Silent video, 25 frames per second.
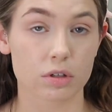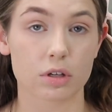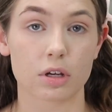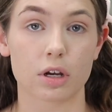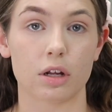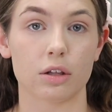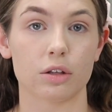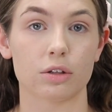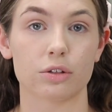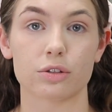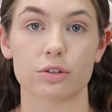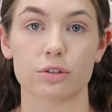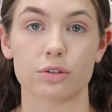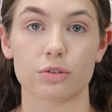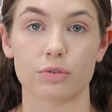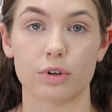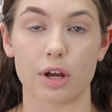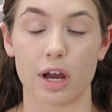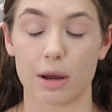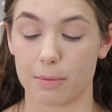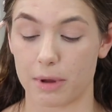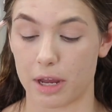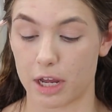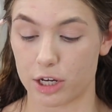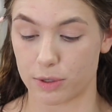colors do
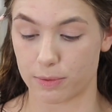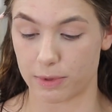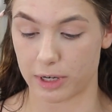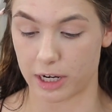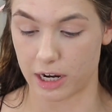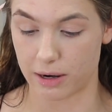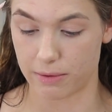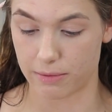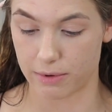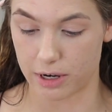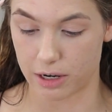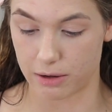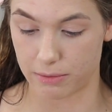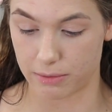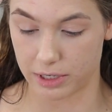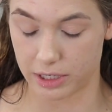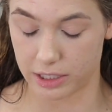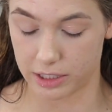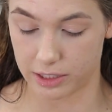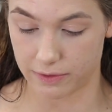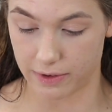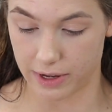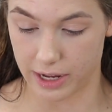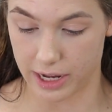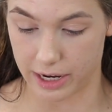not match my eyebrow, but
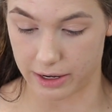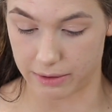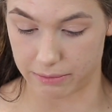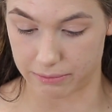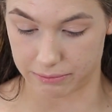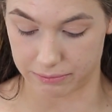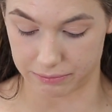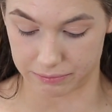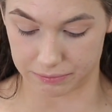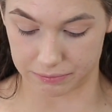it's fine.